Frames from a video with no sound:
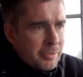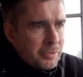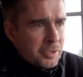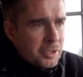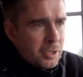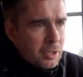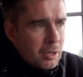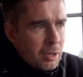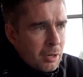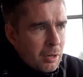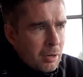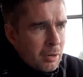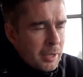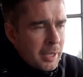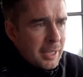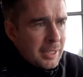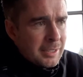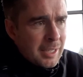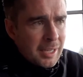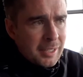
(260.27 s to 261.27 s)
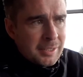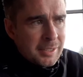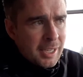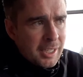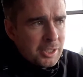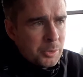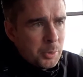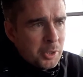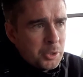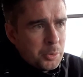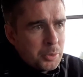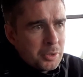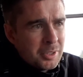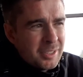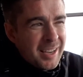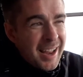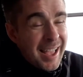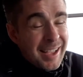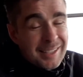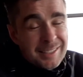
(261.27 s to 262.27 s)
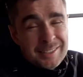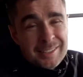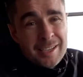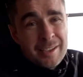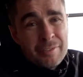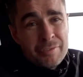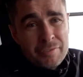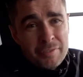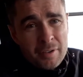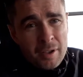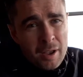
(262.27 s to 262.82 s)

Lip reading: so he's had a test which was negative,